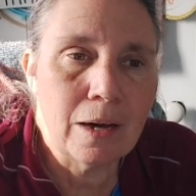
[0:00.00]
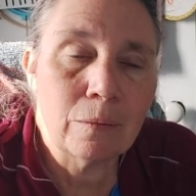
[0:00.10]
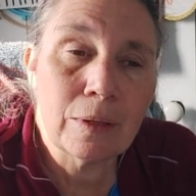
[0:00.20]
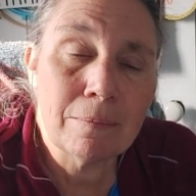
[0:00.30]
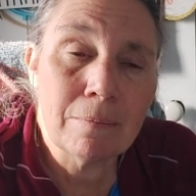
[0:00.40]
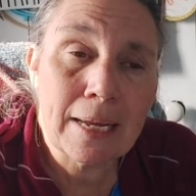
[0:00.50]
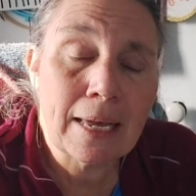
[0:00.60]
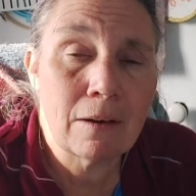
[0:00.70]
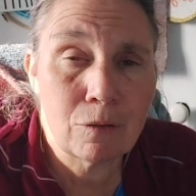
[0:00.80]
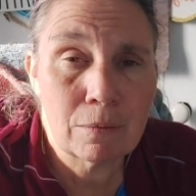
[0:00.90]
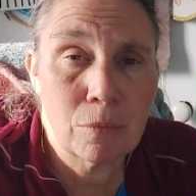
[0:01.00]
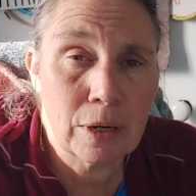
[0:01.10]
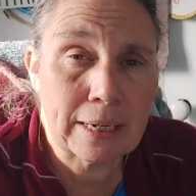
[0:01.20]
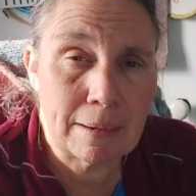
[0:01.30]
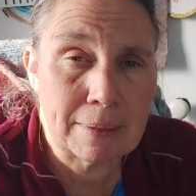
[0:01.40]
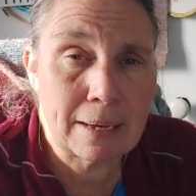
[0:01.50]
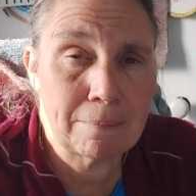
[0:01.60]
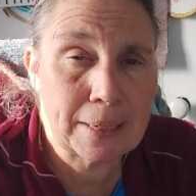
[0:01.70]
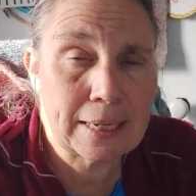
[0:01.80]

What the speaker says: We might have one more coming up